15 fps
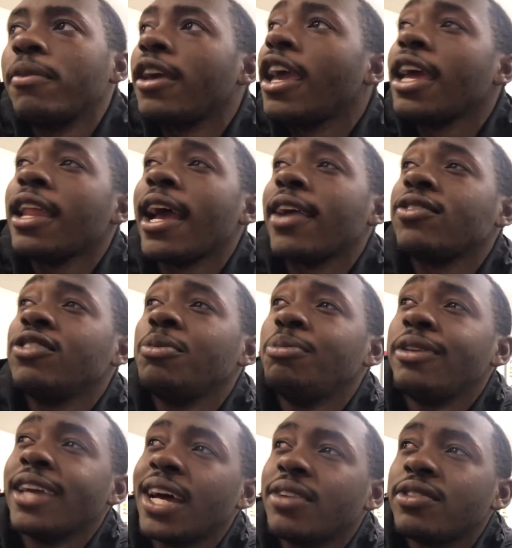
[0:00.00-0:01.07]
Can't actually
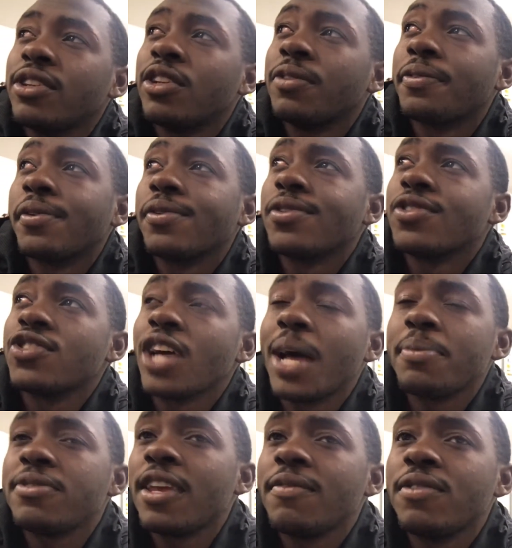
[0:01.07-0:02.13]
be out there for
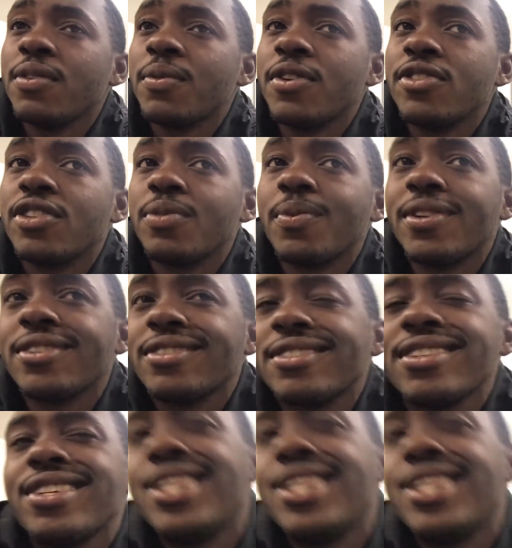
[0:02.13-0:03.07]
shop safety reason, which,